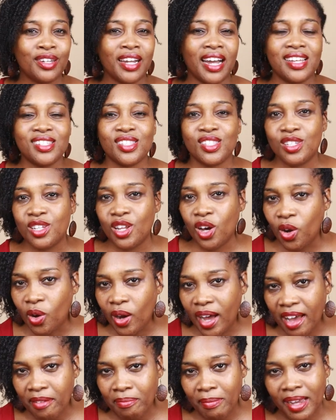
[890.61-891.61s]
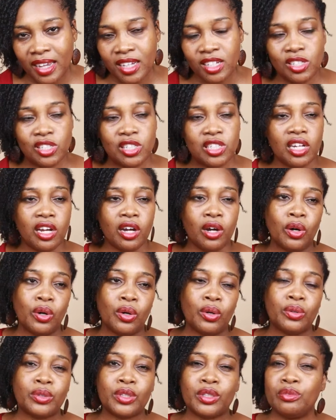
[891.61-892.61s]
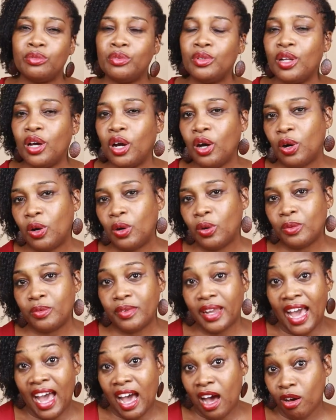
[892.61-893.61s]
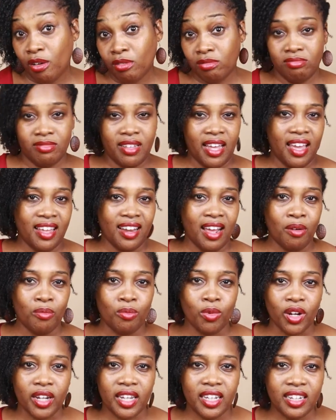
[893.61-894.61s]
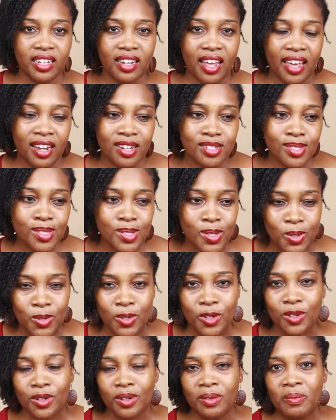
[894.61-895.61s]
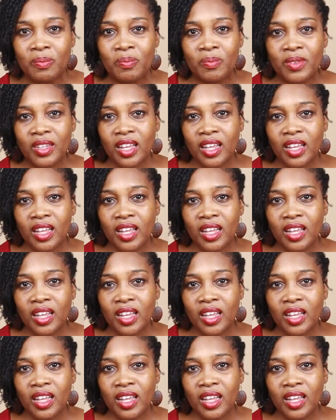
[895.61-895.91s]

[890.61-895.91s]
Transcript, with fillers: You guys know I have my N G O. You know now that I'm working at a school.